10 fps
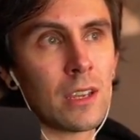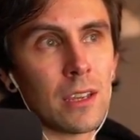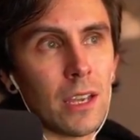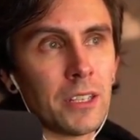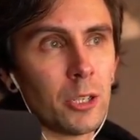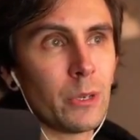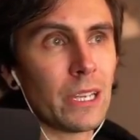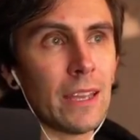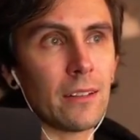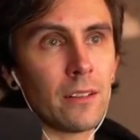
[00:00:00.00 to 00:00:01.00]
And here we
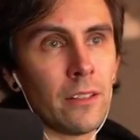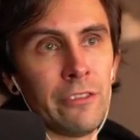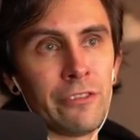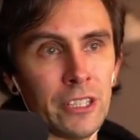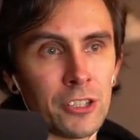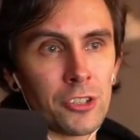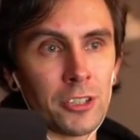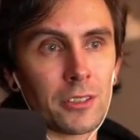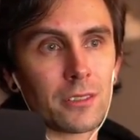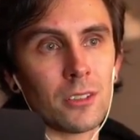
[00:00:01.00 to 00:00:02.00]
get the
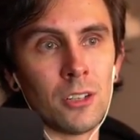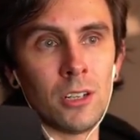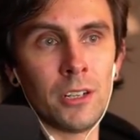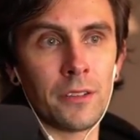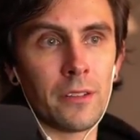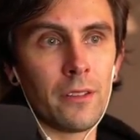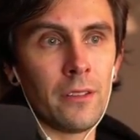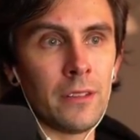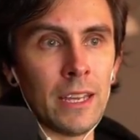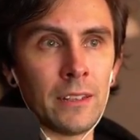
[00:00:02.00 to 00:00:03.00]
finisher on
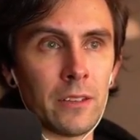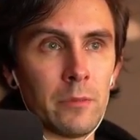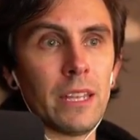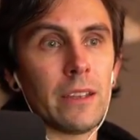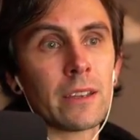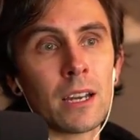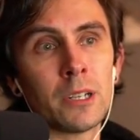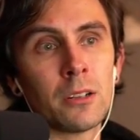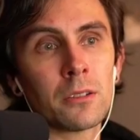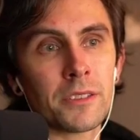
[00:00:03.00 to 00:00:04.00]
the end of the melee
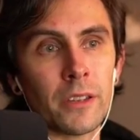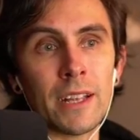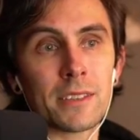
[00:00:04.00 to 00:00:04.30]
combo. So that's